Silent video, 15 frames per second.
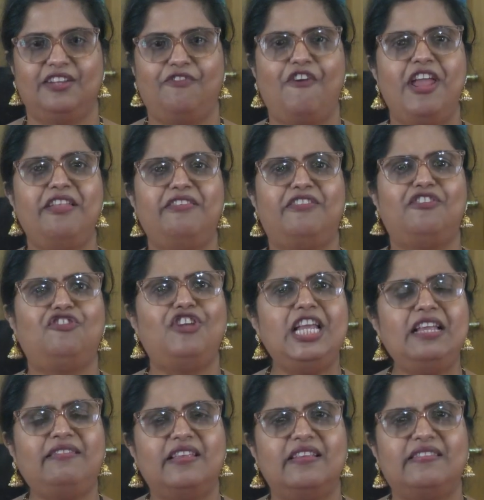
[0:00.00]
Friends,
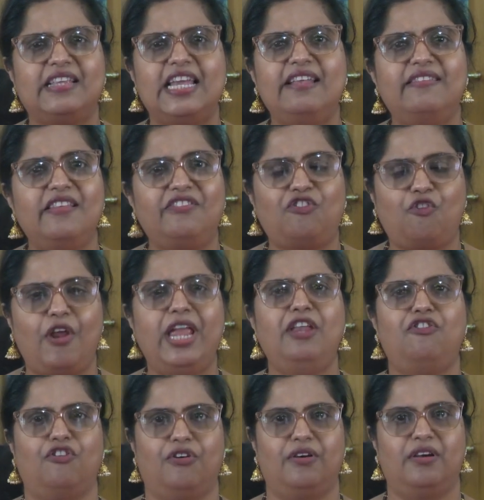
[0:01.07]
Jesus is a
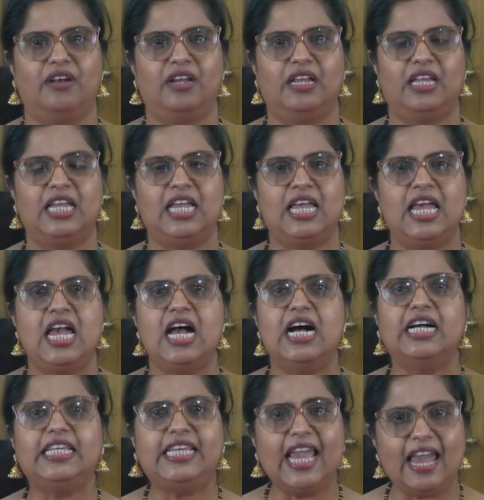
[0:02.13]
stranger,
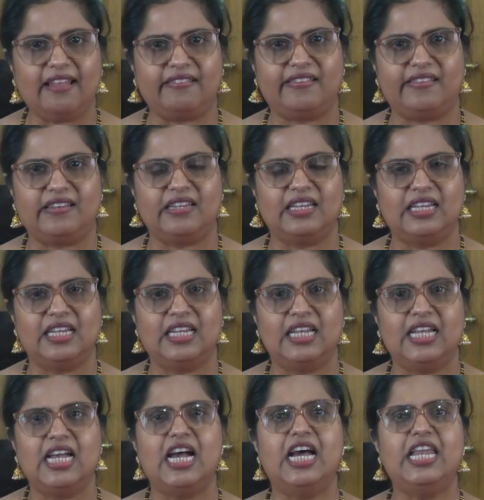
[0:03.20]
a guest,
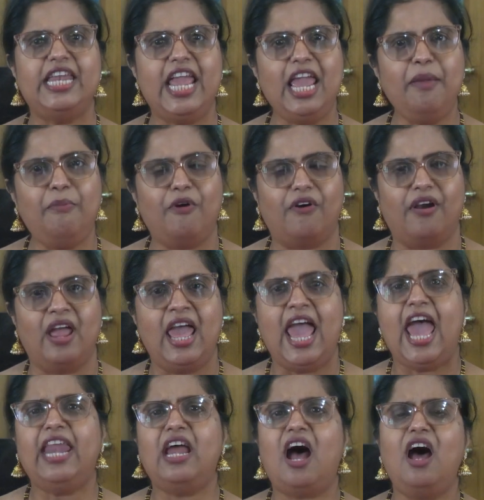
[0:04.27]
a neighbor,
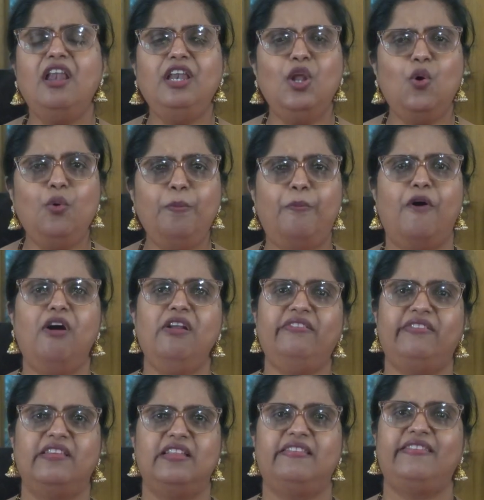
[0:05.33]
an unknown
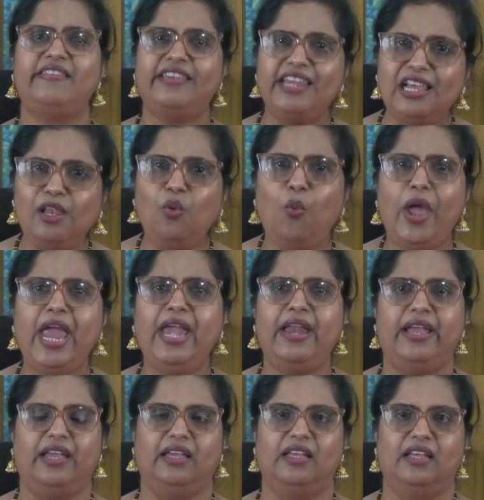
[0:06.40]
person still
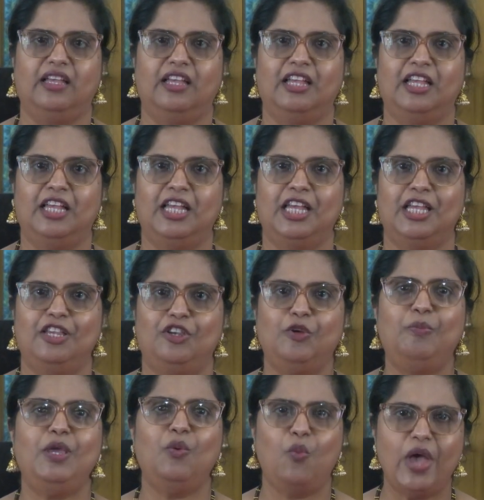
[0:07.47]
waiting to
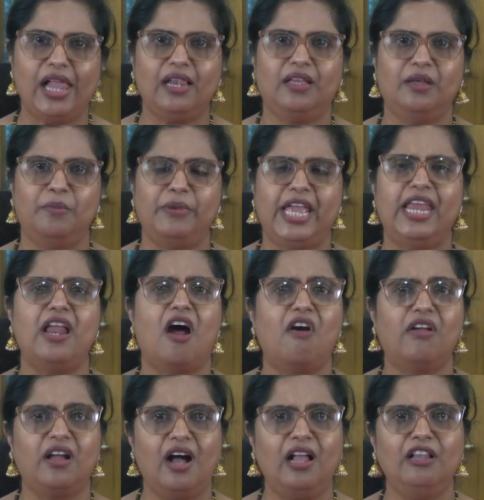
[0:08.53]
be welcomed in our
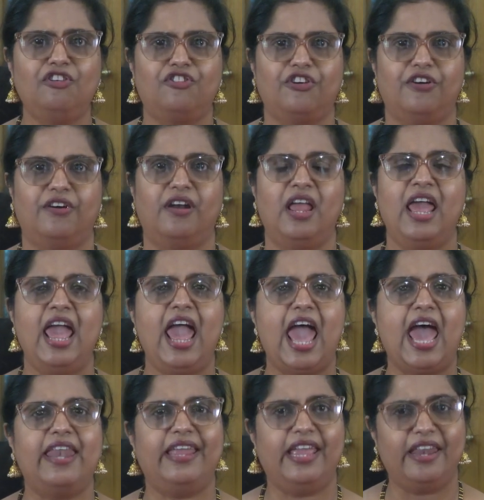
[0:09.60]
culture
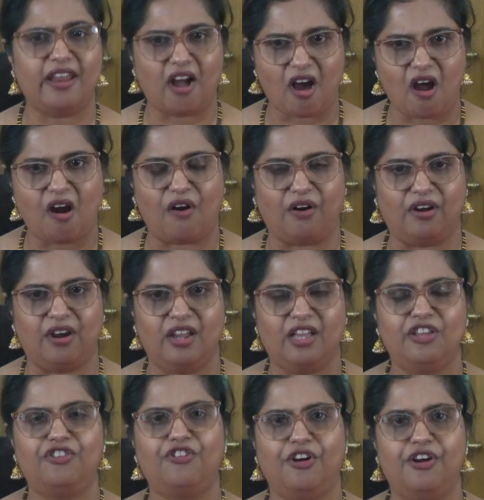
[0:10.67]
and in our
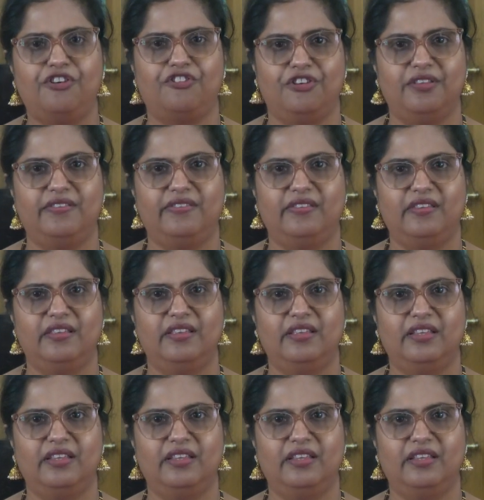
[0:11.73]
churches.